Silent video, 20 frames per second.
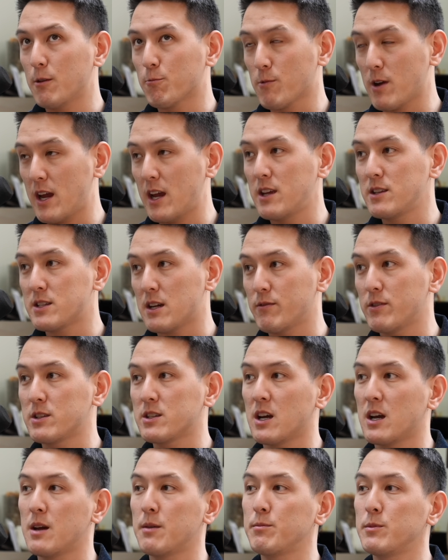raise every
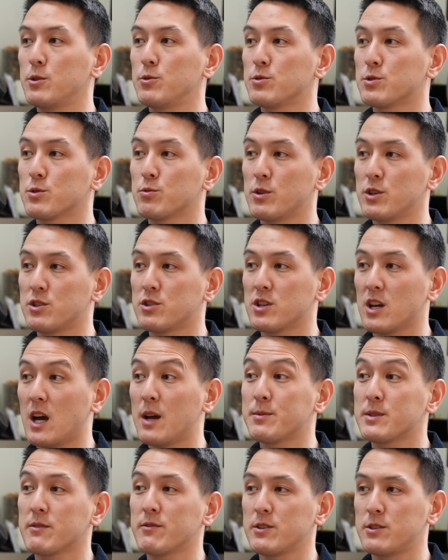time you switch
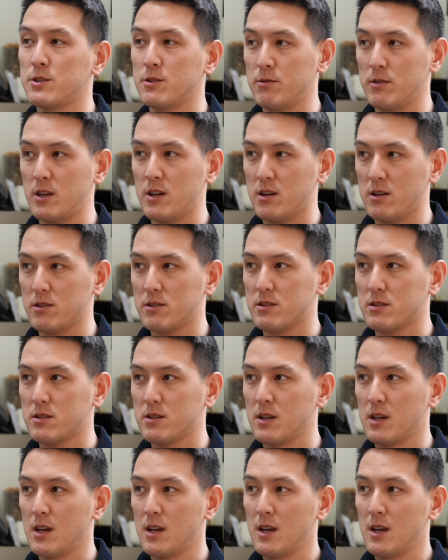jobs every 2 years.